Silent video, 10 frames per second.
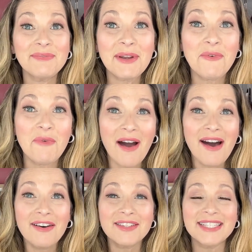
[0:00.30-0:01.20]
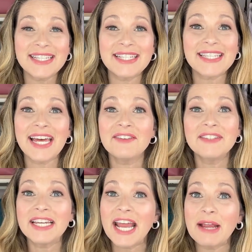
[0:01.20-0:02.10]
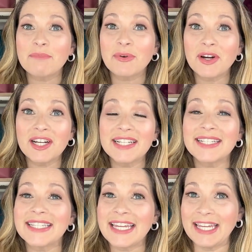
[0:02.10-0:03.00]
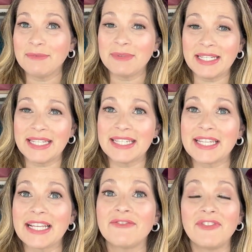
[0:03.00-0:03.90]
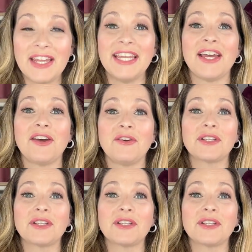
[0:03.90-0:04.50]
been a while since I have done a product empties video.